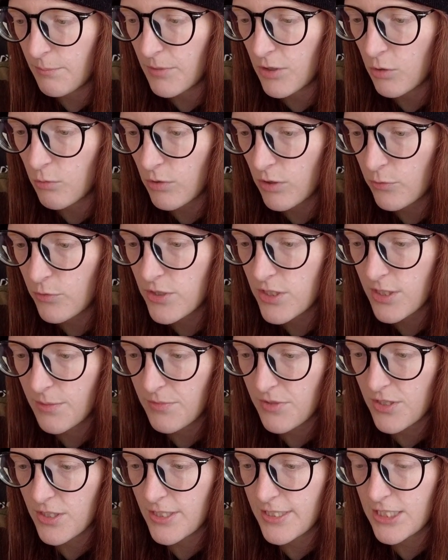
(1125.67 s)
but what were some
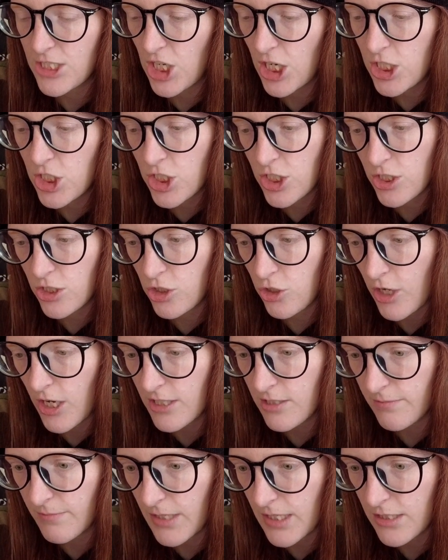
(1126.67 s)
of the changes that you
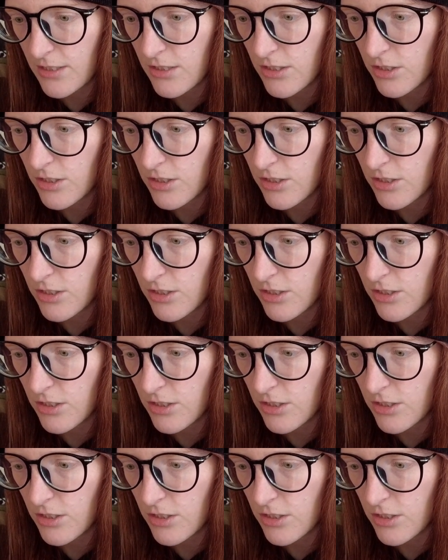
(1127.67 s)
had to make